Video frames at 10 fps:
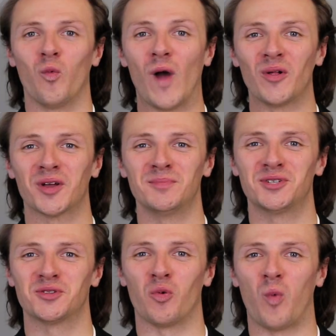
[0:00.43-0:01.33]
Welcome
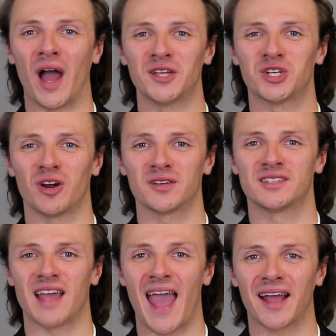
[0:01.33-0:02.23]
to the
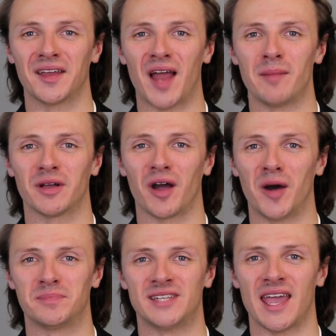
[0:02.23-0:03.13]
YCharts Economic
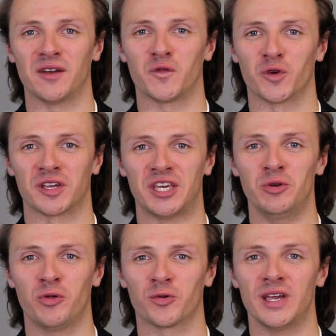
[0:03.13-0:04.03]
Update for
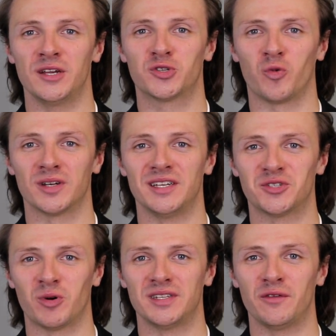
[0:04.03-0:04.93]
Q3
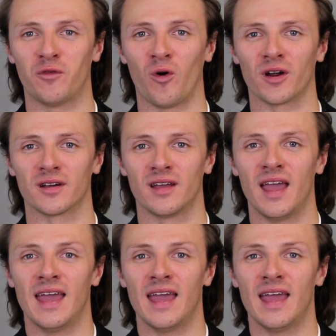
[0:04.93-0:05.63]
2024.